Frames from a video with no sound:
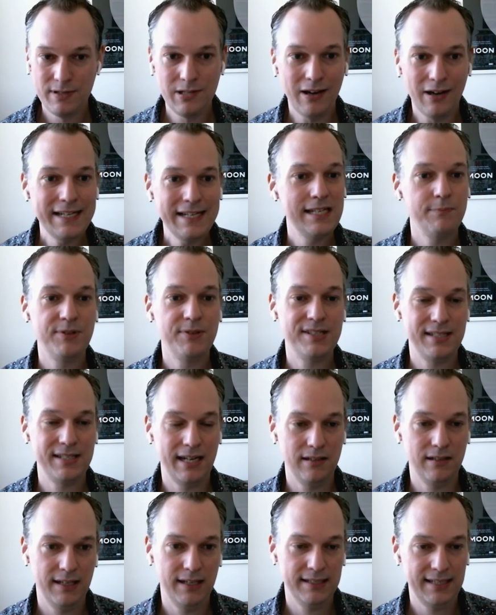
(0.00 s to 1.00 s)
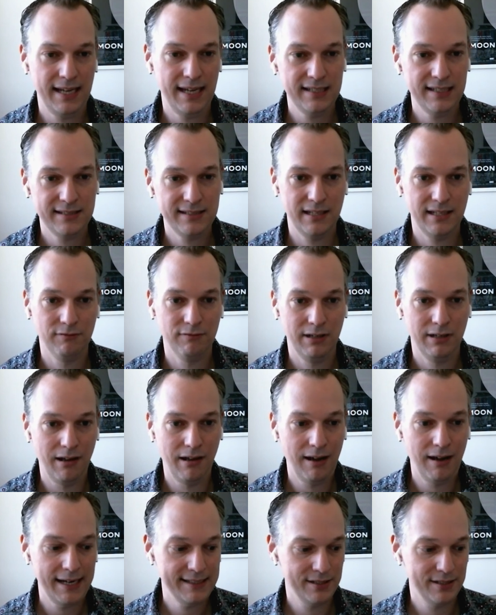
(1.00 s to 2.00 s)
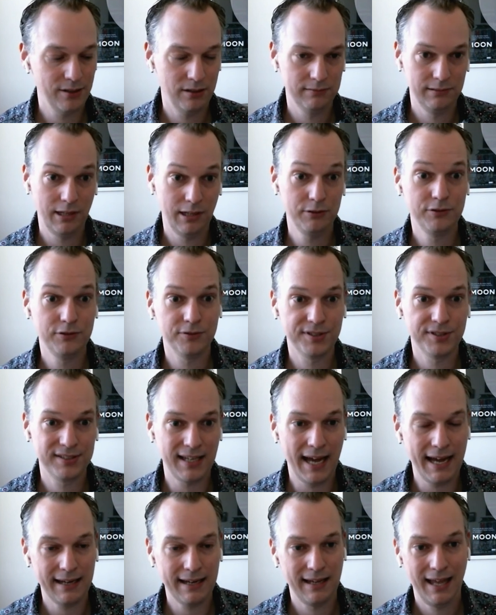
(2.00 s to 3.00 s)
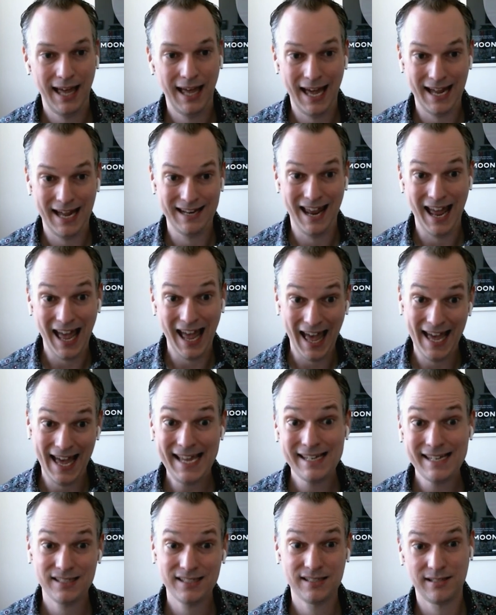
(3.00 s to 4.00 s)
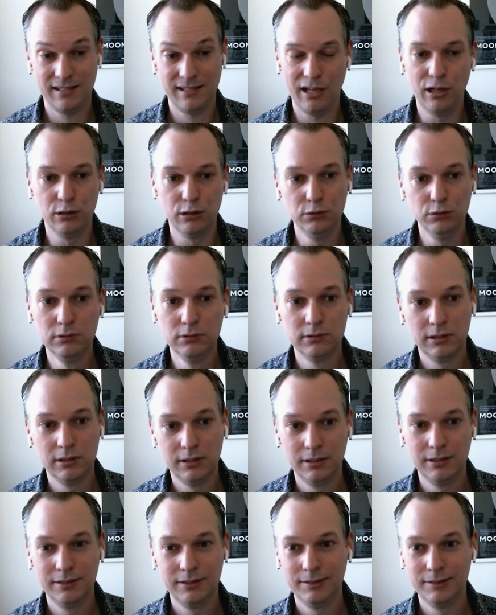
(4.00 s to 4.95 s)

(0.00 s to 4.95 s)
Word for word: 90% of their testing relies on LocalStack. And A, it's slow